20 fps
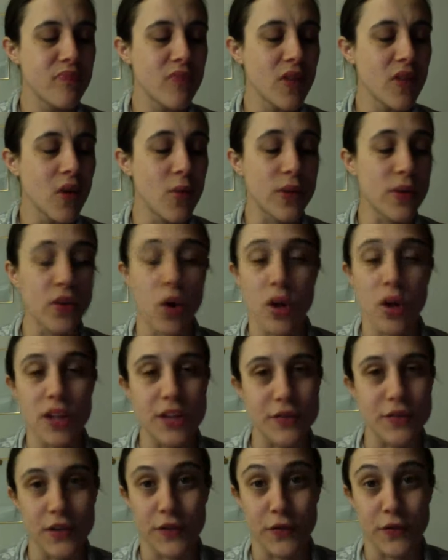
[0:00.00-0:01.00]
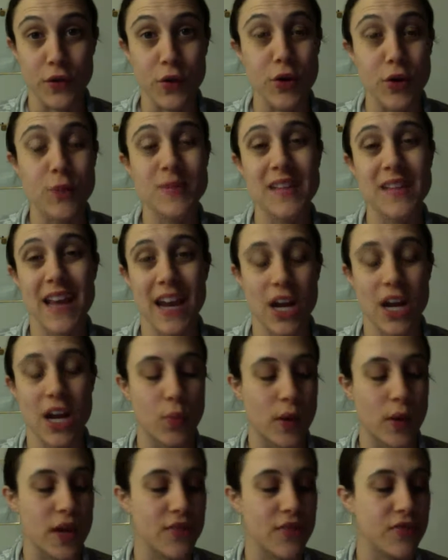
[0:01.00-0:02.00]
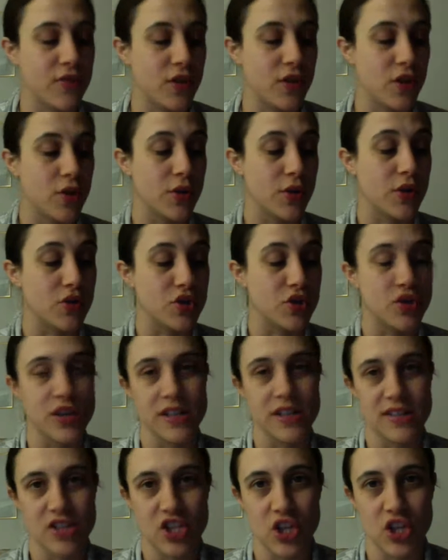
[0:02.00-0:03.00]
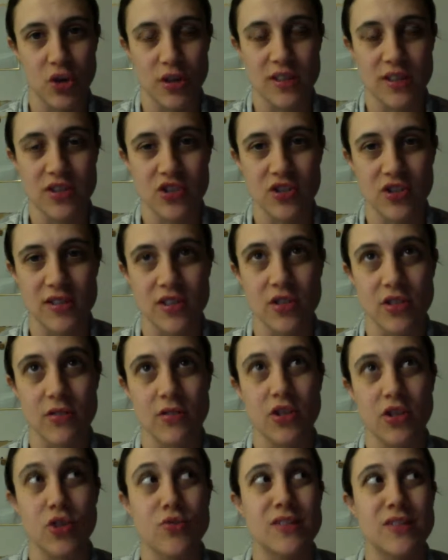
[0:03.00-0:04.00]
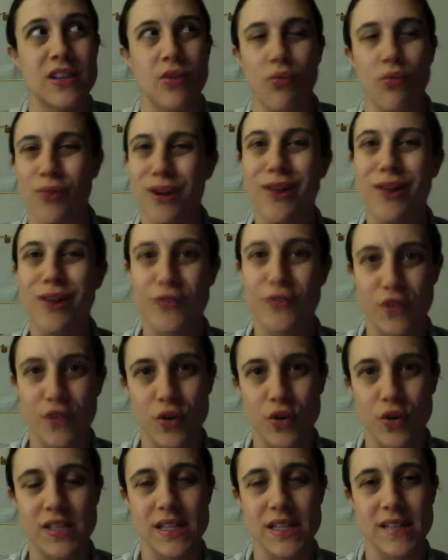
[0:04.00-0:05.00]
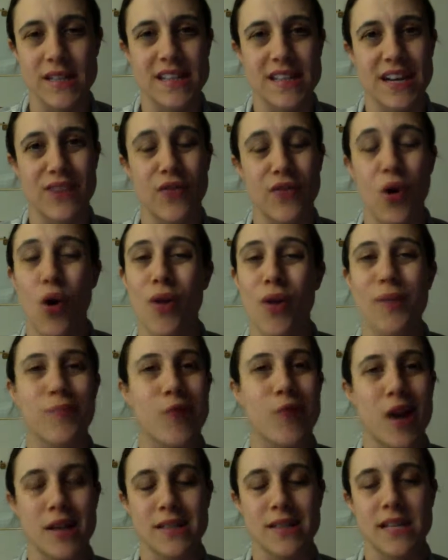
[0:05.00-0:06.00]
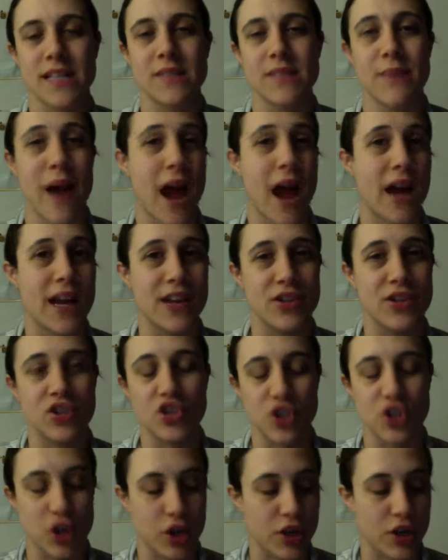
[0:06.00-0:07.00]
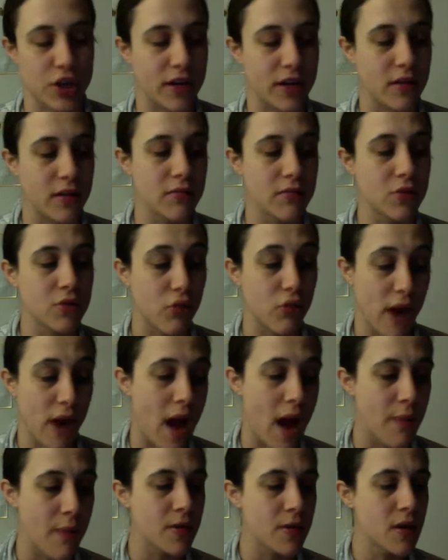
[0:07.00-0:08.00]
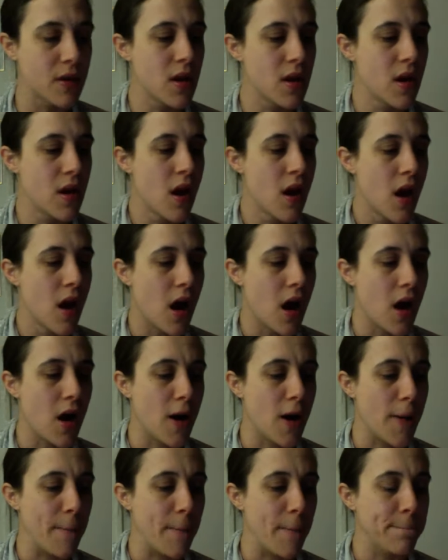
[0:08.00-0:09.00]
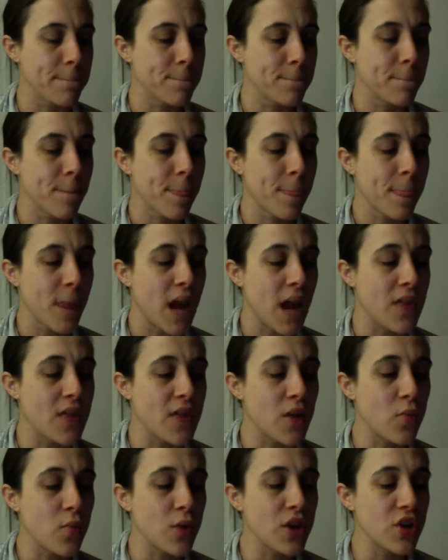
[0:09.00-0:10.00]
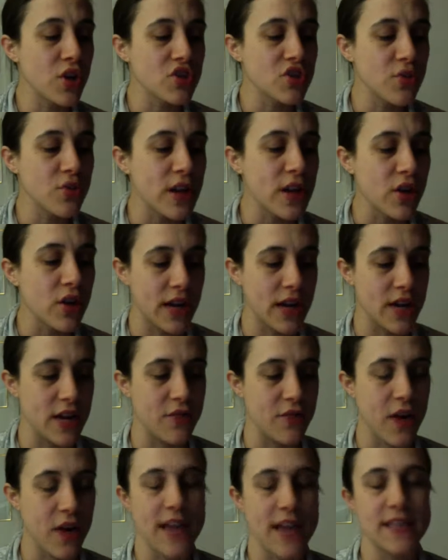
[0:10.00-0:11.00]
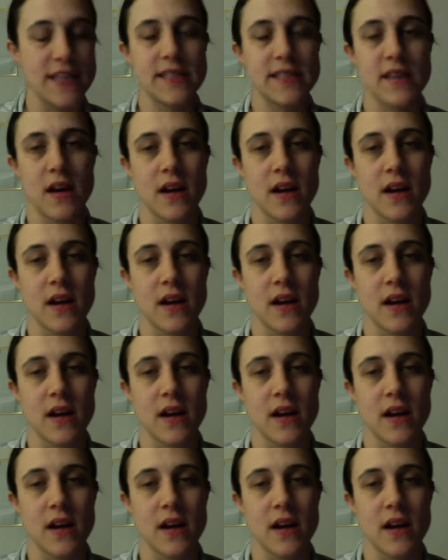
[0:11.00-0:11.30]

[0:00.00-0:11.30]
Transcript: with all the different food groups, and with, your treats too. It's just using real foods instead of all the processed packaged sugary crap. And then when you're doing your invites,